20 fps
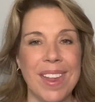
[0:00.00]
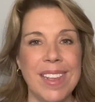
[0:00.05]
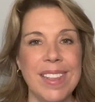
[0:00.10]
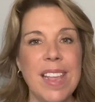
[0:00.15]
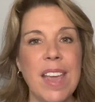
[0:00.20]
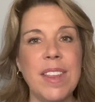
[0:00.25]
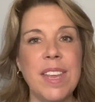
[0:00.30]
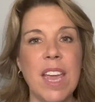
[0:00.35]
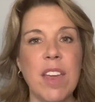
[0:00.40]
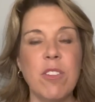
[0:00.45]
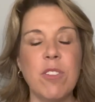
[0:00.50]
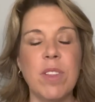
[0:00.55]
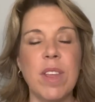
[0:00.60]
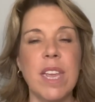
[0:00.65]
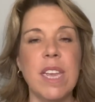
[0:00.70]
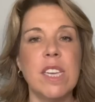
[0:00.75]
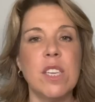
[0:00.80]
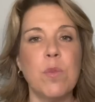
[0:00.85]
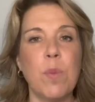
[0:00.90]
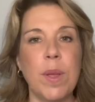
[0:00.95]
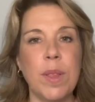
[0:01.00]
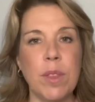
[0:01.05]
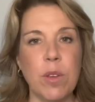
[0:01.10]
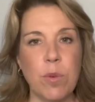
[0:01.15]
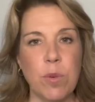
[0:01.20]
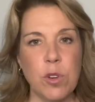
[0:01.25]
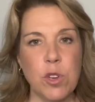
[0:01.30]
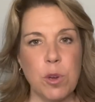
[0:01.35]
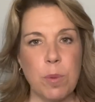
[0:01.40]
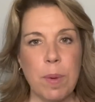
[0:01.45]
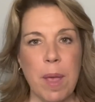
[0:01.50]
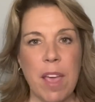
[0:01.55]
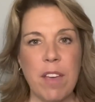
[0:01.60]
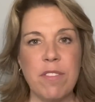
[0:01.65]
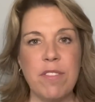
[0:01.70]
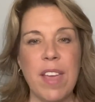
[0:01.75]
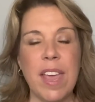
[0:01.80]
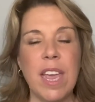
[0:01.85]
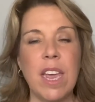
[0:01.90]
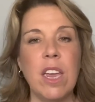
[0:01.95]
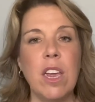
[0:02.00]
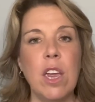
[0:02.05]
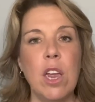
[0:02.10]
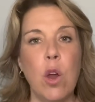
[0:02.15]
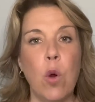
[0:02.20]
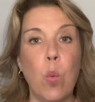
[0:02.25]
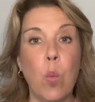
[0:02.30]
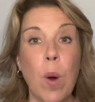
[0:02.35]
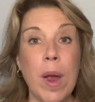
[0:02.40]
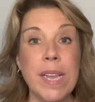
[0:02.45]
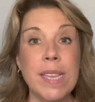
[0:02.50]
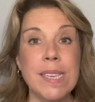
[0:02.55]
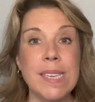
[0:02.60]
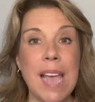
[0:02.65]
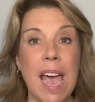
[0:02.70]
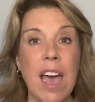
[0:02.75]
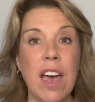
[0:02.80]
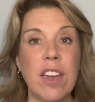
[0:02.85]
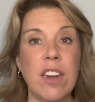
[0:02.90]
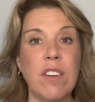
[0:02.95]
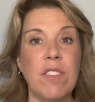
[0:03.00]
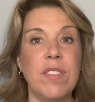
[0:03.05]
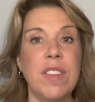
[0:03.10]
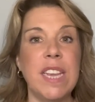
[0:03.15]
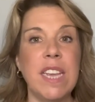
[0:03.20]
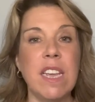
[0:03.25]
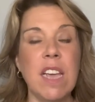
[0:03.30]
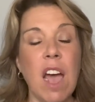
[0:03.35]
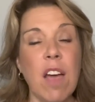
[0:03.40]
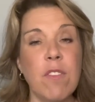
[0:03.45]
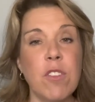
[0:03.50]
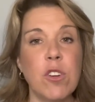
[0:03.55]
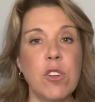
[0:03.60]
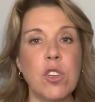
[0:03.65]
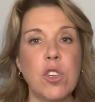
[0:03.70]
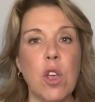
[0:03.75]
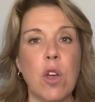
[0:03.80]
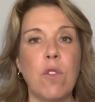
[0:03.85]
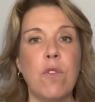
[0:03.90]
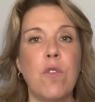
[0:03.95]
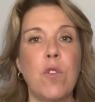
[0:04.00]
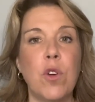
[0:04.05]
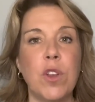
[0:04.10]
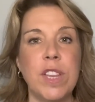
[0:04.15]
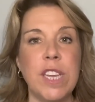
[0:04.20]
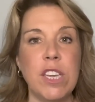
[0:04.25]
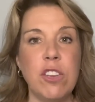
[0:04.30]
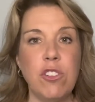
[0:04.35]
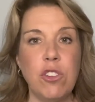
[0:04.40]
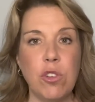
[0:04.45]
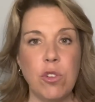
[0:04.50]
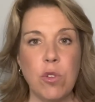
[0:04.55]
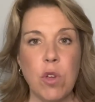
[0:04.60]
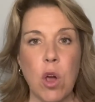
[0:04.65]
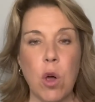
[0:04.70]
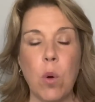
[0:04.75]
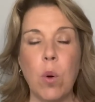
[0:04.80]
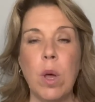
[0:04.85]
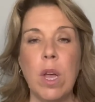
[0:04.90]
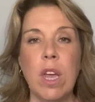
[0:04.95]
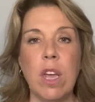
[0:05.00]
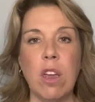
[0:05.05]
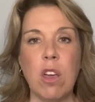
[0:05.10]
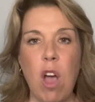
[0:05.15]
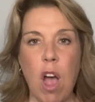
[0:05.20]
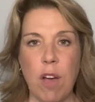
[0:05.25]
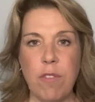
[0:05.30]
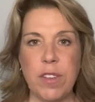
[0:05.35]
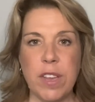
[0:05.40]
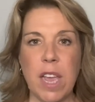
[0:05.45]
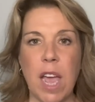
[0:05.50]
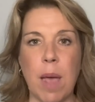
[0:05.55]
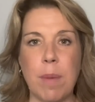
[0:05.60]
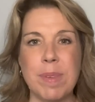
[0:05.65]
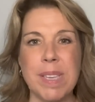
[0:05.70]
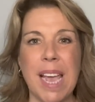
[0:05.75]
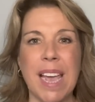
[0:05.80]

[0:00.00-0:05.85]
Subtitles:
Now, the other thing is when the cruise ship cafe runs out of the covers for the to-go coffee cups.